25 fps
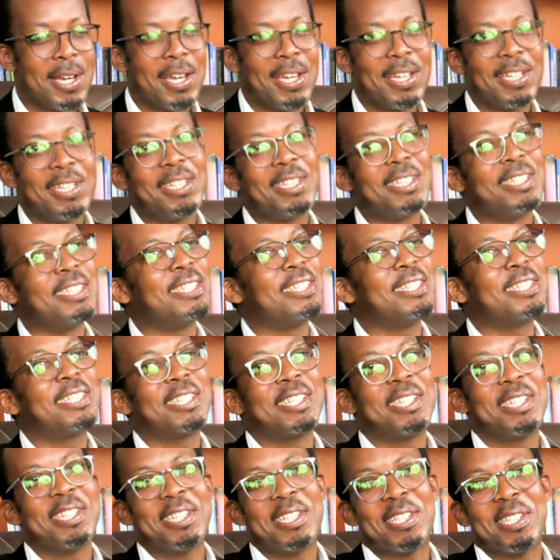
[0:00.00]

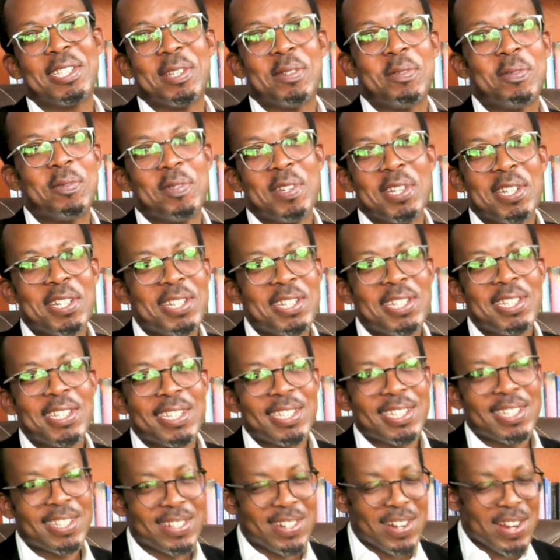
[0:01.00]
It's a very
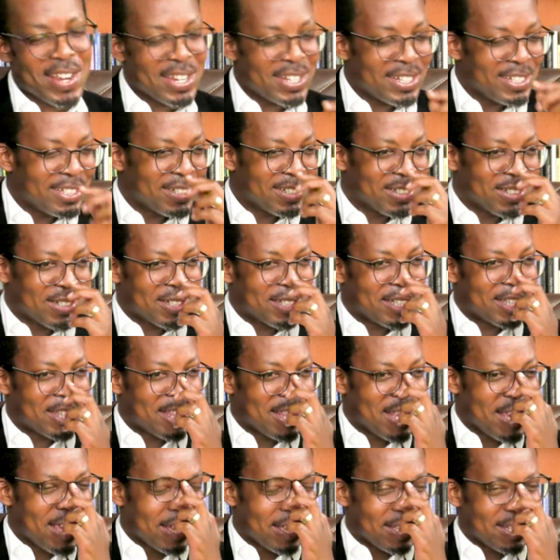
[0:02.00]
strange
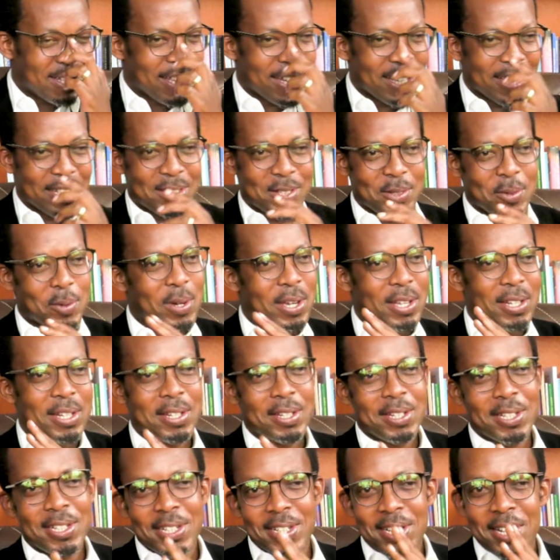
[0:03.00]
thing that when
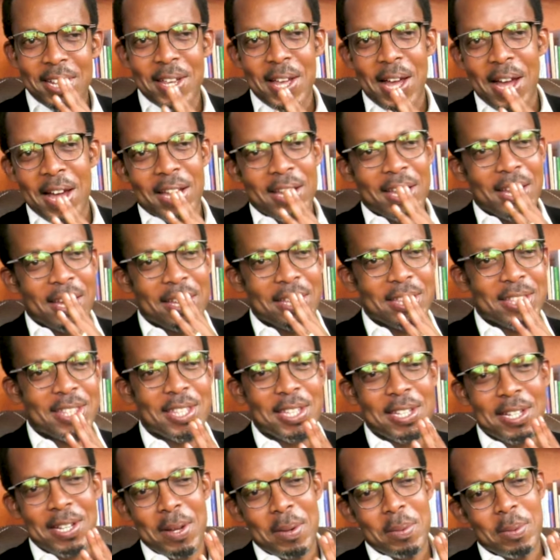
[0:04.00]
really I
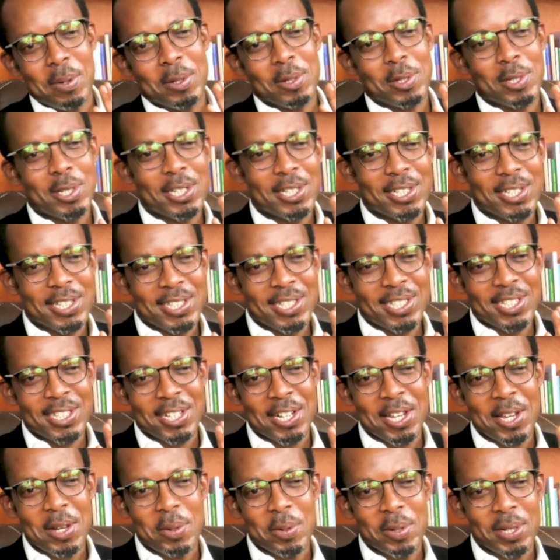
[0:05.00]
think about these
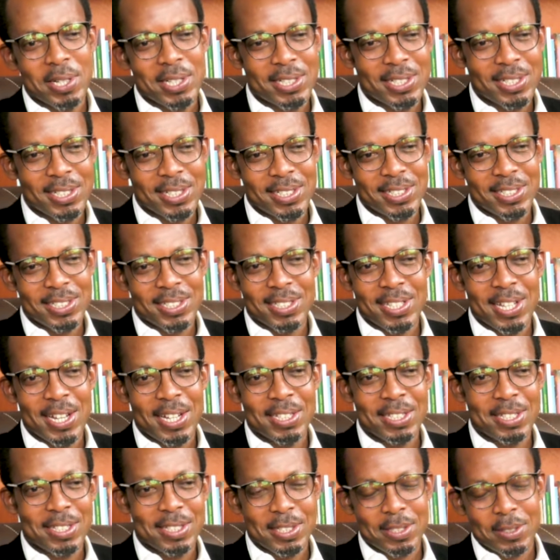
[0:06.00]
languages,
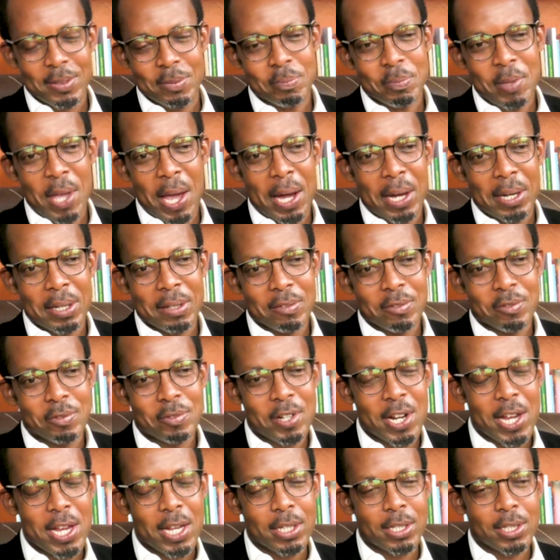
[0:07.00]
that
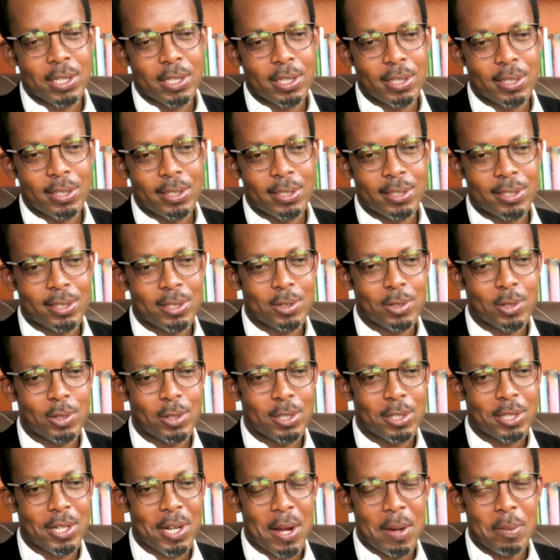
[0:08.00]
French is
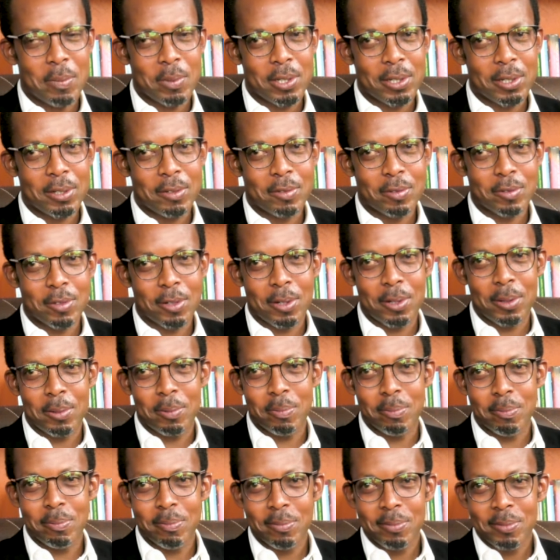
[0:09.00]
not coming
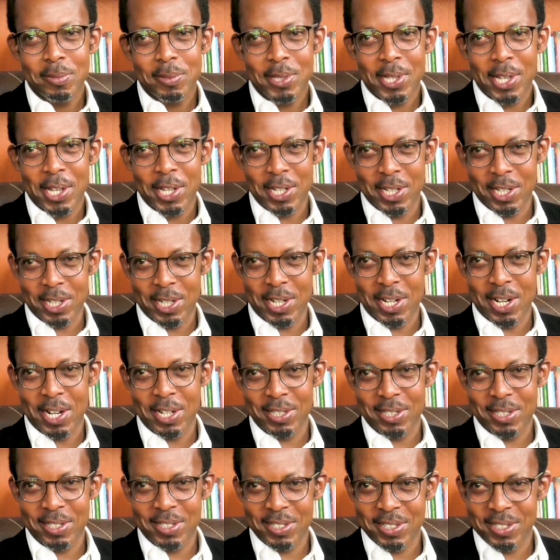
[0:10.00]
from any
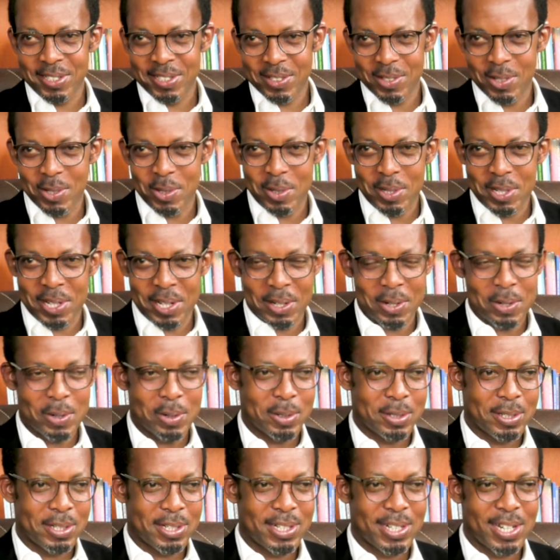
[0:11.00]
country on the
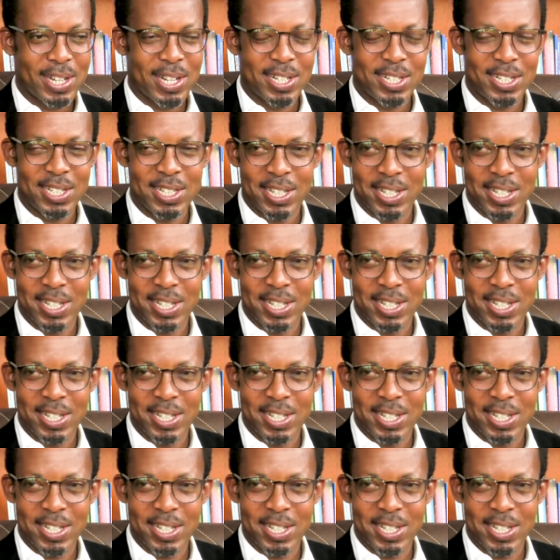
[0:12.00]
continent.